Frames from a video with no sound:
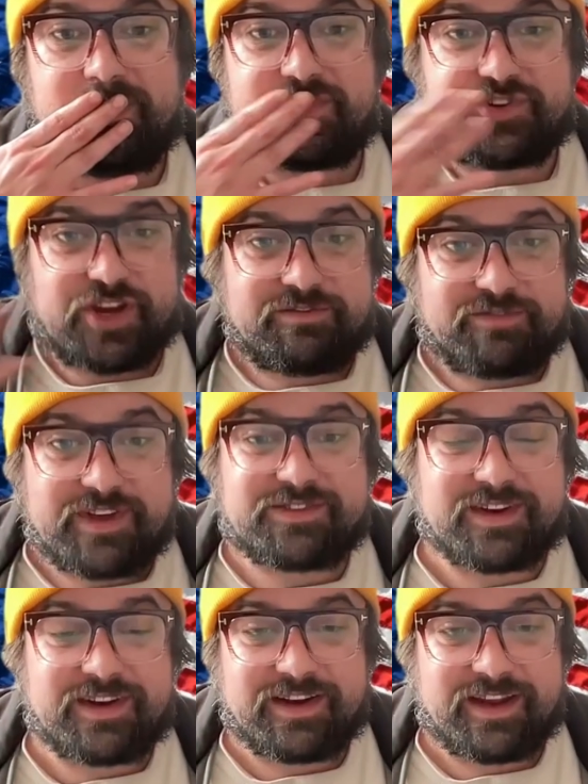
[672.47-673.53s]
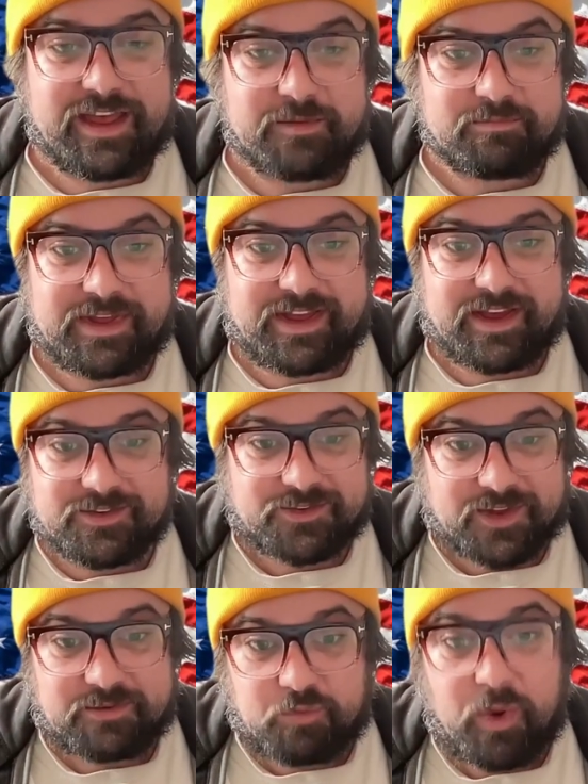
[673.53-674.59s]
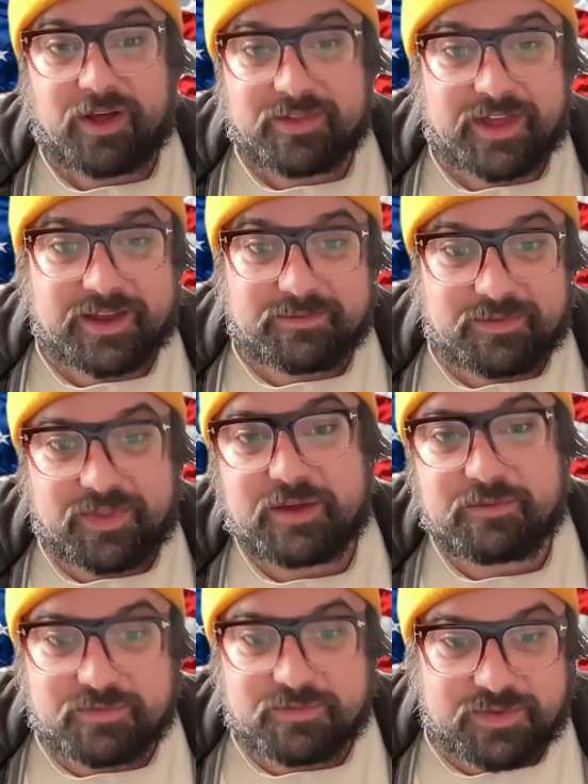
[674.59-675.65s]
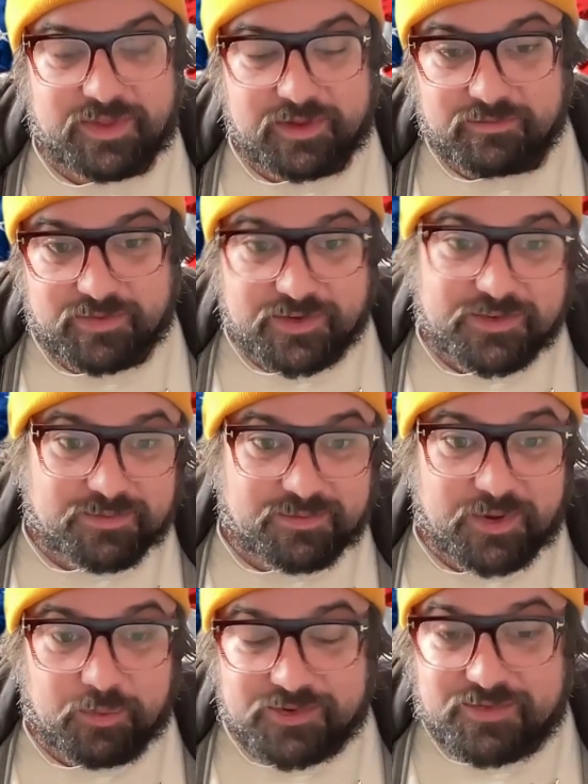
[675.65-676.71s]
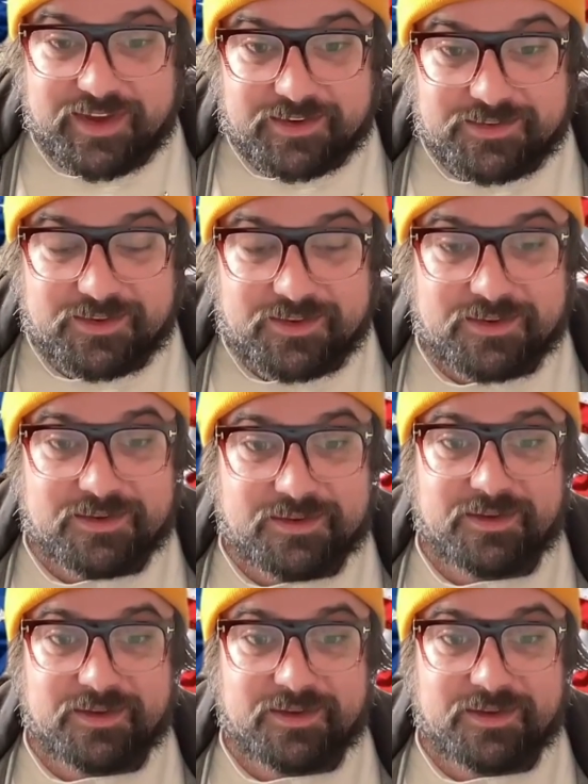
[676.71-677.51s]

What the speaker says: She visited him because, like, well, it was fixed.